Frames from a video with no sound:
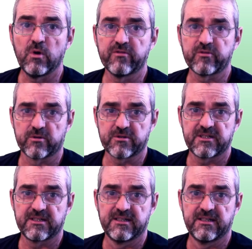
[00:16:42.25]
Of
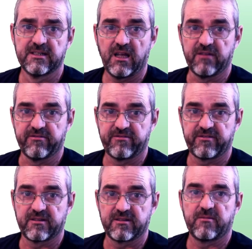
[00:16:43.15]
course,
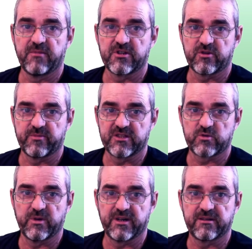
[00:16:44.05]
if
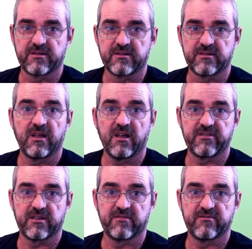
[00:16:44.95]
measurements were
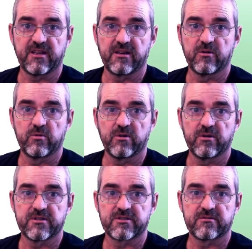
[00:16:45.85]
having a very low
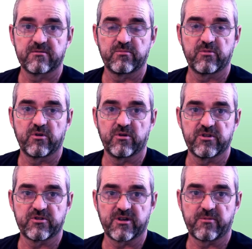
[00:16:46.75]
noise,
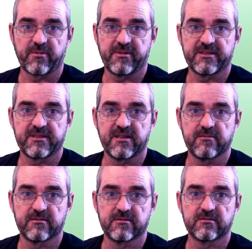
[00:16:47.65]
conditional probability
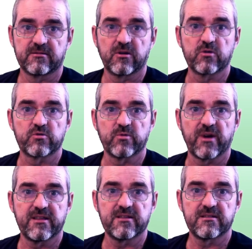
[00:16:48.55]
table close to
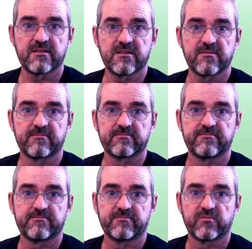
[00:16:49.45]
identity,
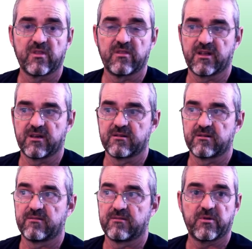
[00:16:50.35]
then
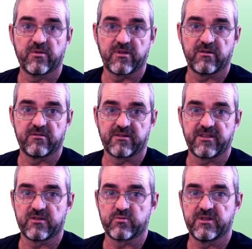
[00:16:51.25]
on the contrary,
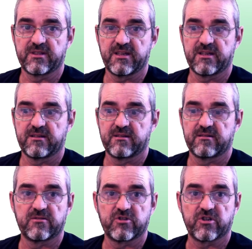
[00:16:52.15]
this will take
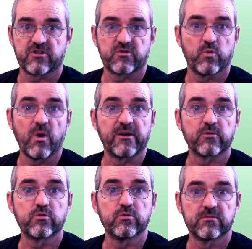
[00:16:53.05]
just 1
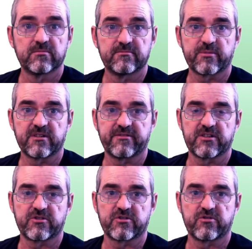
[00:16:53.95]
or 2
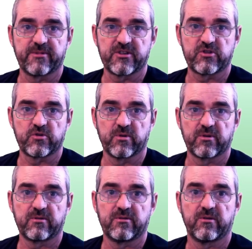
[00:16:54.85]
observations to be sure
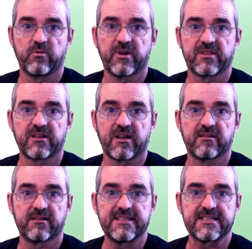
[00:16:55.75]
on where
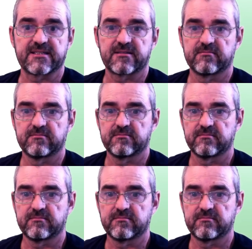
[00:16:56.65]
tiger is.